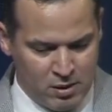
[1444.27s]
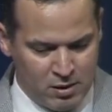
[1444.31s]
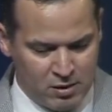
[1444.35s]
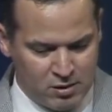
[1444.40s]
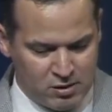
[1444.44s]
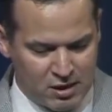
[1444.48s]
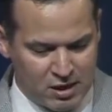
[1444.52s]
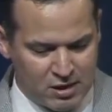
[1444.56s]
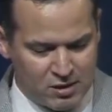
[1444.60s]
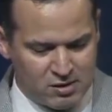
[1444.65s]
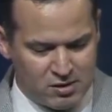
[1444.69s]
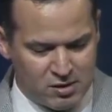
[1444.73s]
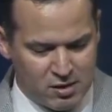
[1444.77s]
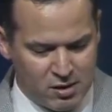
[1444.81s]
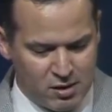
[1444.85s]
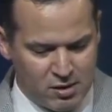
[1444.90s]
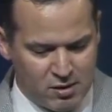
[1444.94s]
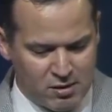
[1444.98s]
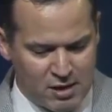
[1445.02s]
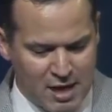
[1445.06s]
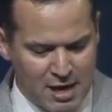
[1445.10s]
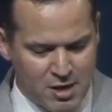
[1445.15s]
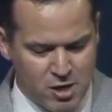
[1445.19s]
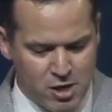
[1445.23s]
says
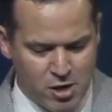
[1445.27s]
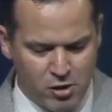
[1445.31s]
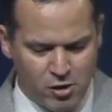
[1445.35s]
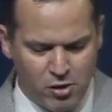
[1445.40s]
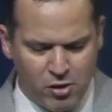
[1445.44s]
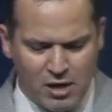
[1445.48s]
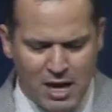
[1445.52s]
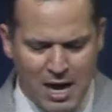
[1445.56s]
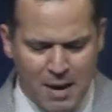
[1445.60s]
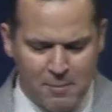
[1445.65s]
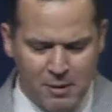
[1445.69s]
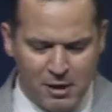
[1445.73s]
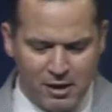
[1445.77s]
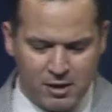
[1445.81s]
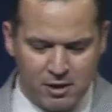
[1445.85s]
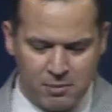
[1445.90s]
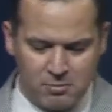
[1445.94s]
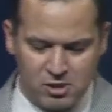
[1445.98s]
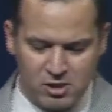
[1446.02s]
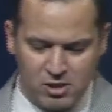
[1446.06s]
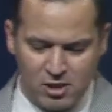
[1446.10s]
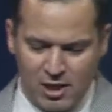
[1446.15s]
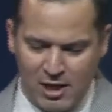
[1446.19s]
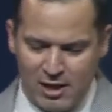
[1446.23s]
that you do not become
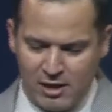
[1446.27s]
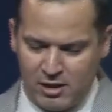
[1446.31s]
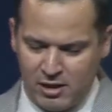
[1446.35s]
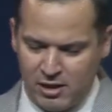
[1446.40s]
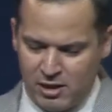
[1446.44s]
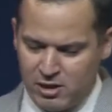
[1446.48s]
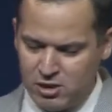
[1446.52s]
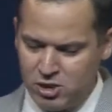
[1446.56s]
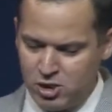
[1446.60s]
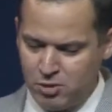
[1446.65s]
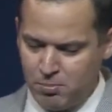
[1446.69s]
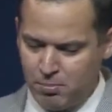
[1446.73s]
sluggish,